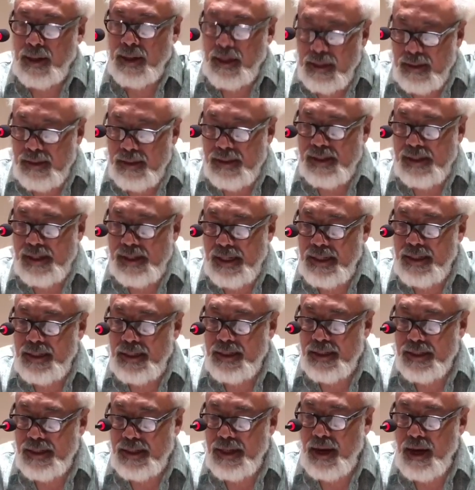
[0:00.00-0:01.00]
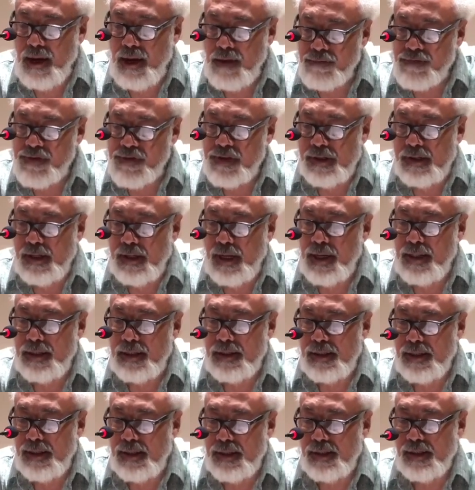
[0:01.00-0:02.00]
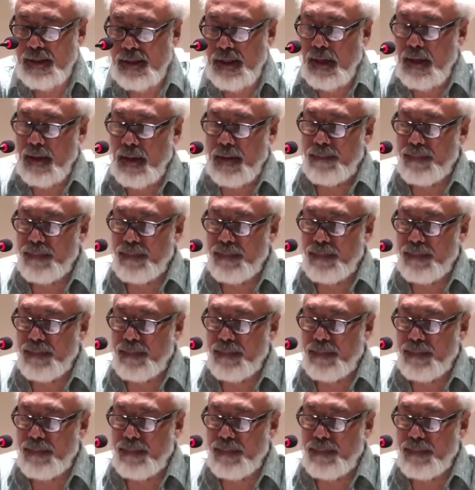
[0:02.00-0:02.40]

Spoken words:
Instead, she emphasizes